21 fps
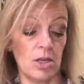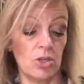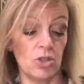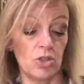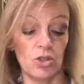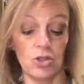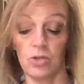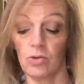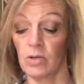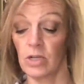
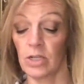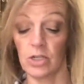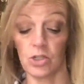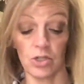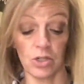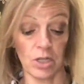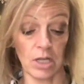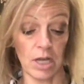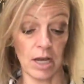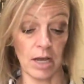June, and
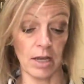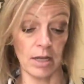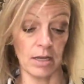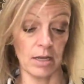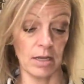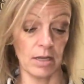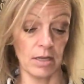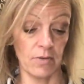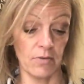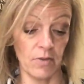July.
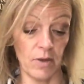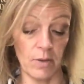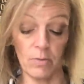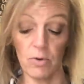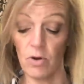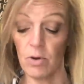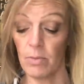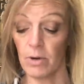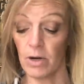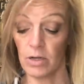
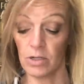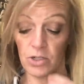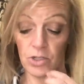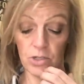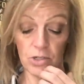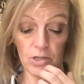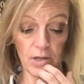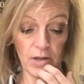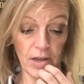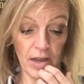February,
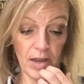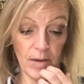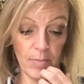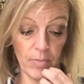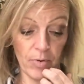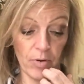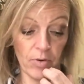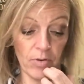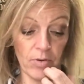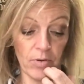March,
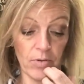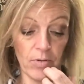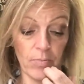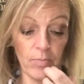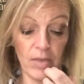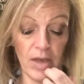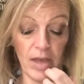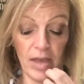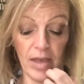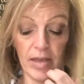April,
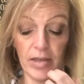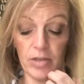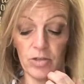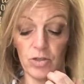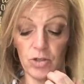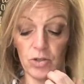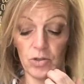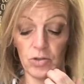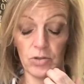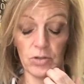May,
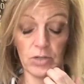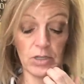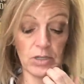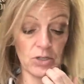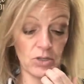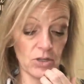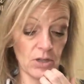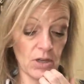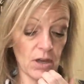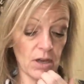June,
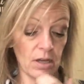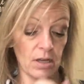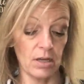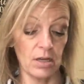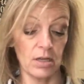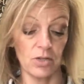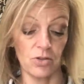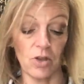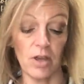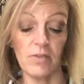and July.
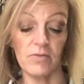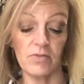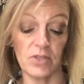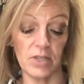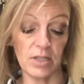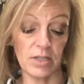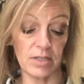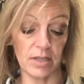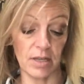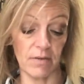So I have
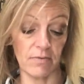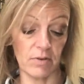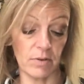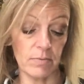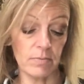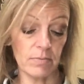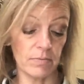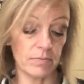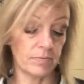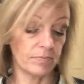six of
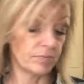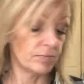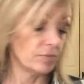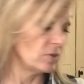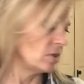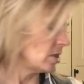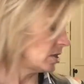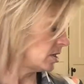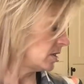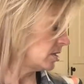them
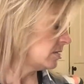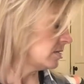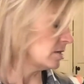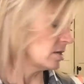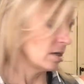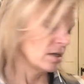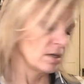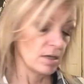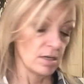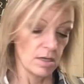done.
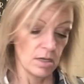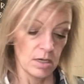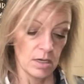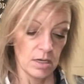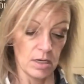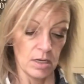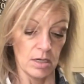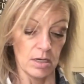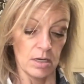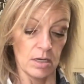
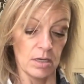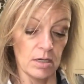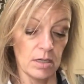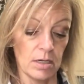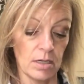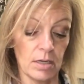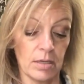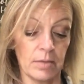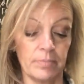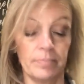
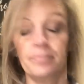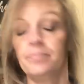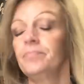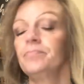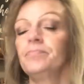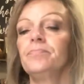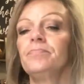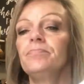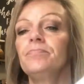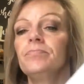Um,
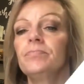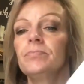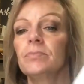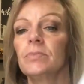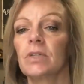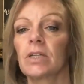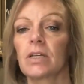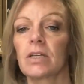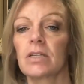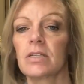
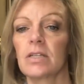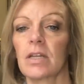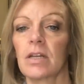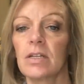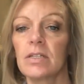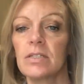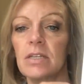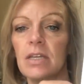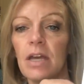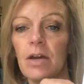like I said,
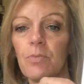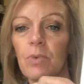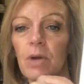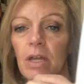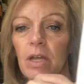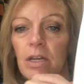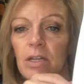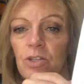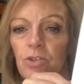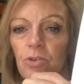I'll see how
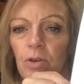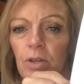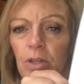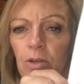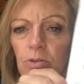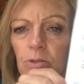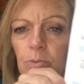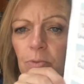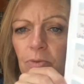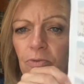well I do on
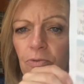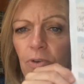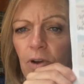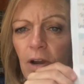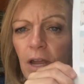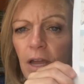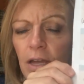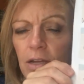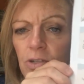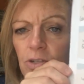those before
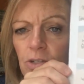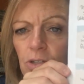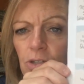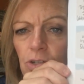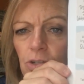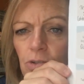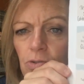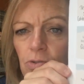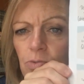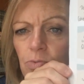I actually
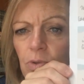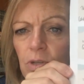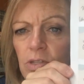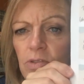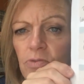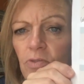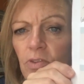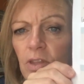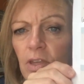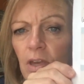choose ones
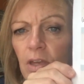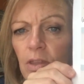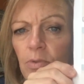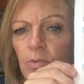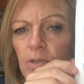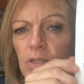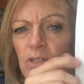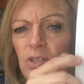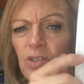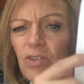for the other
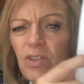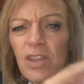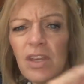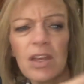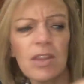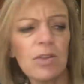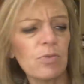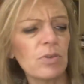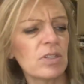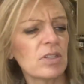ones. So the
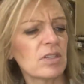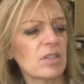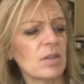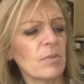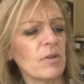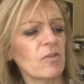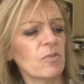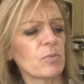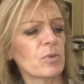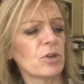other ones, some
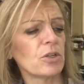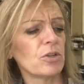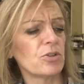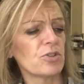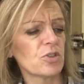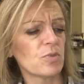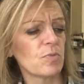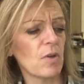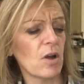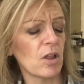of them are a little
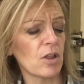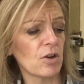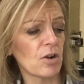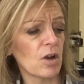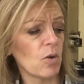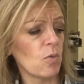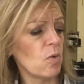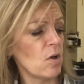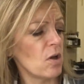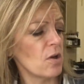smaller,
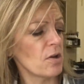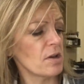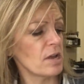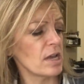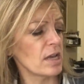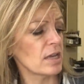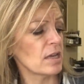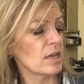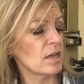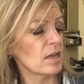a wall
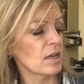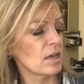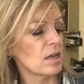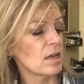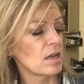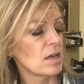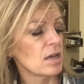hanging,